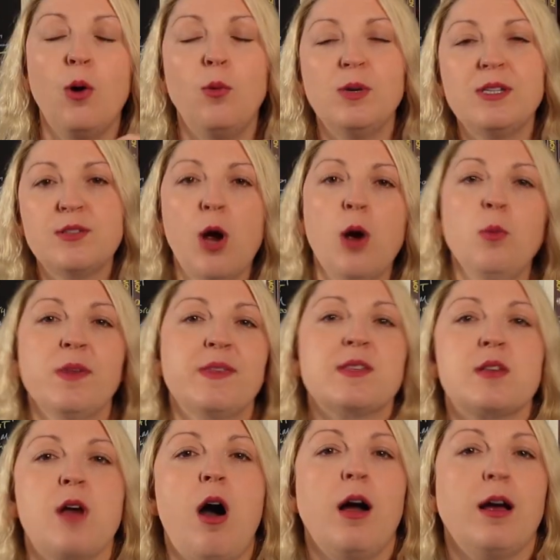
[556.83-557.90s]
We start with
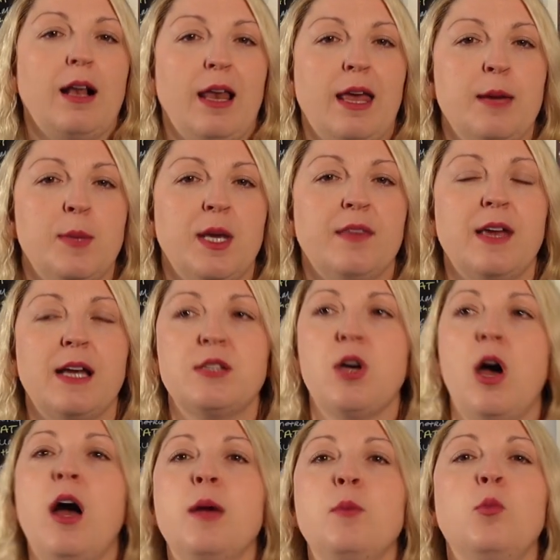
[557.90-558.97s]
Scott claiming that
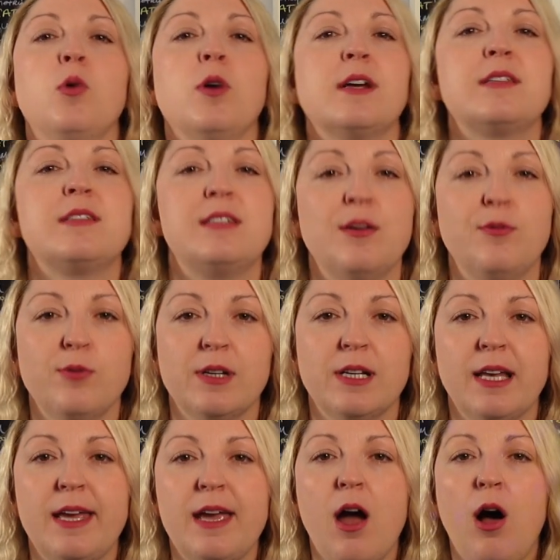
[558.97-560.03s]
time works
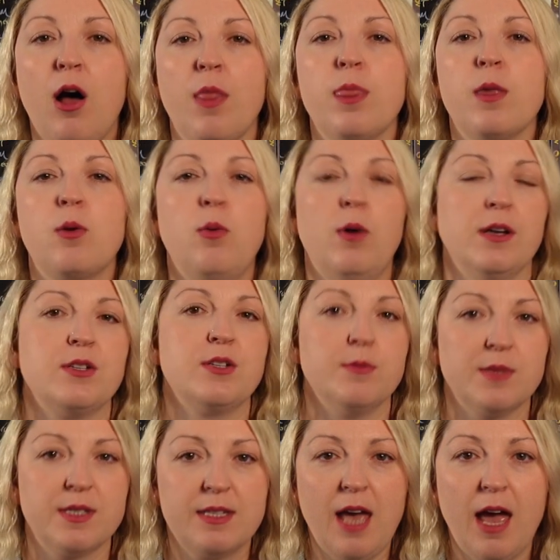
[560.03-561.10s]
differently on the
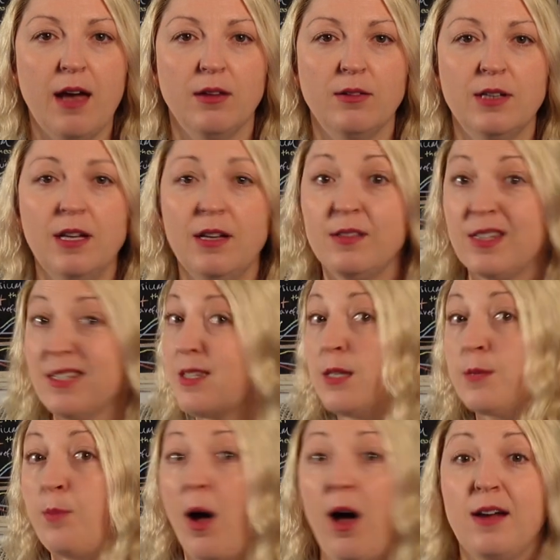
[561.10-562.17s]
quantum scale. This
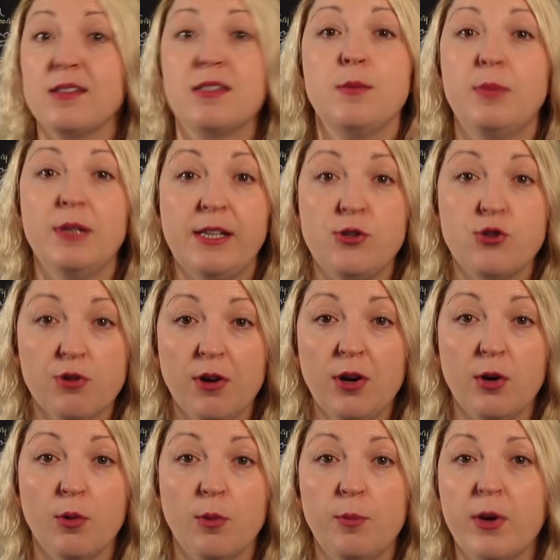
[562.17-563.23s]
is possibly
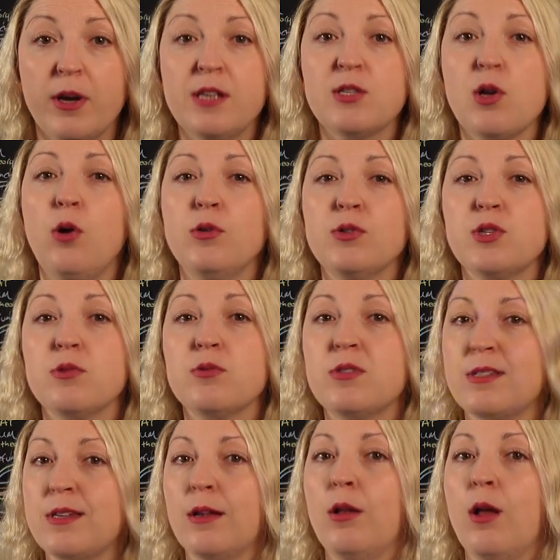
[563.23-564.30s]
true, but it's also
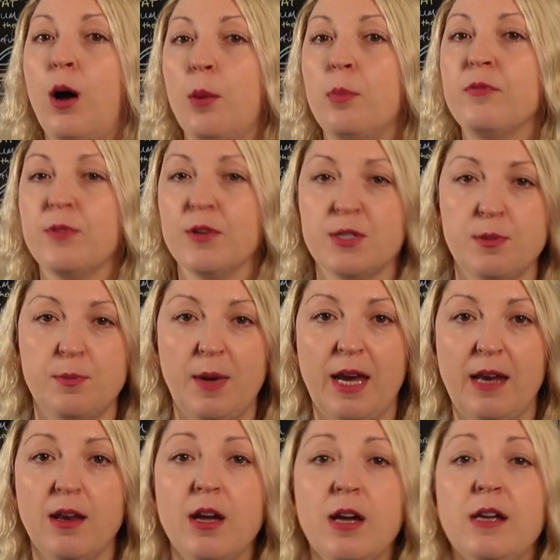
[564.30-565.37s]
still up for
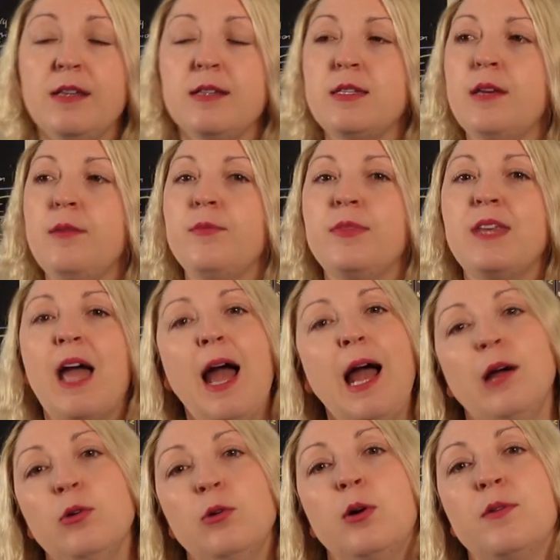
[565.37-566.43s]
debate. You see, the
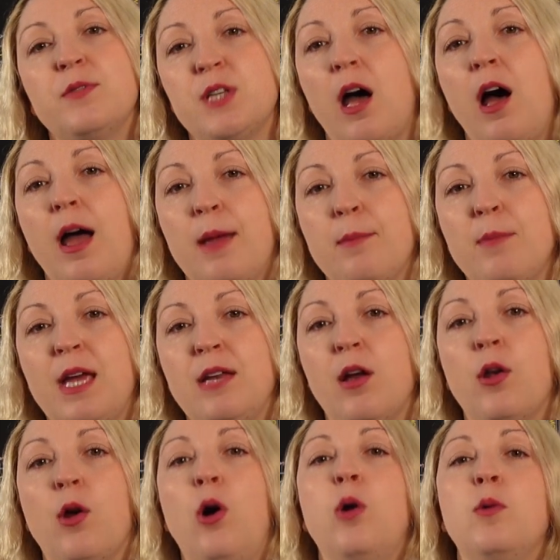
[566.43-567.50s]
arrow of time may
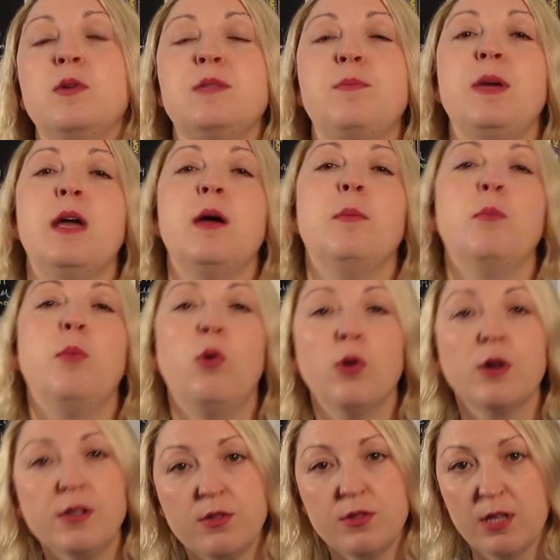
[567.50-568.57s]
not always be
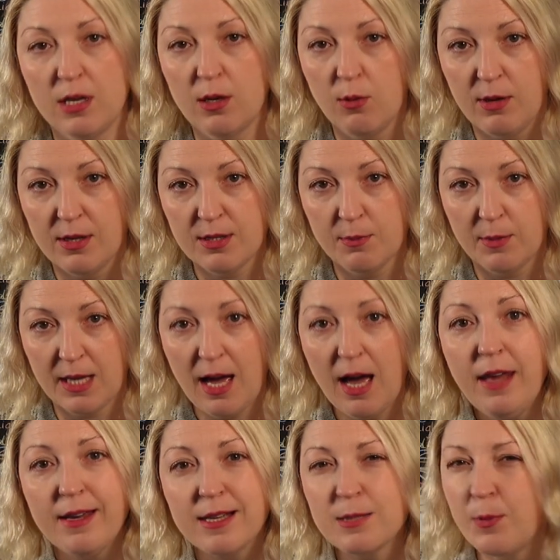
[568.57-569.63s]
important in quantum
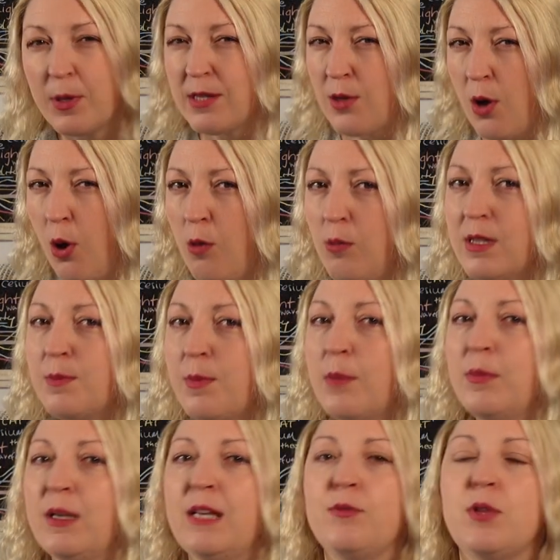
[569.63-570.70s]
mechanics, but it's always
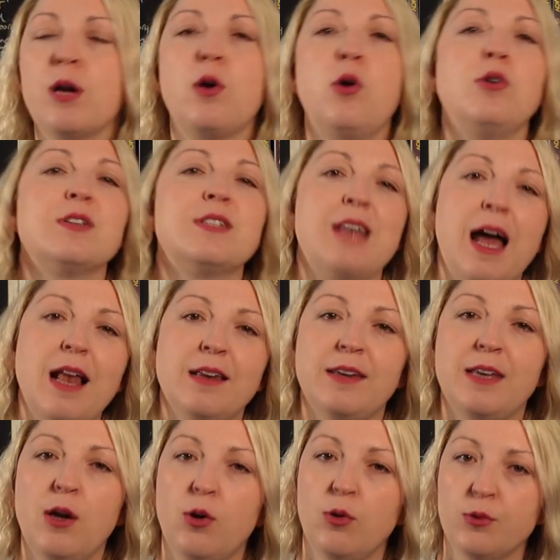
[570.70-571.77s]
been believed that
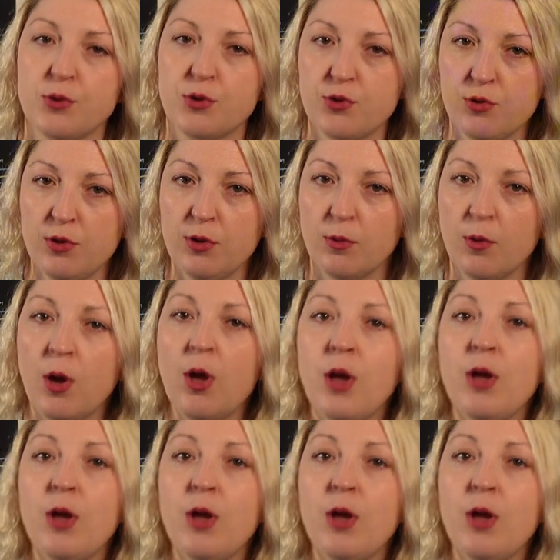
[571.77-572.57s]
causality holds true.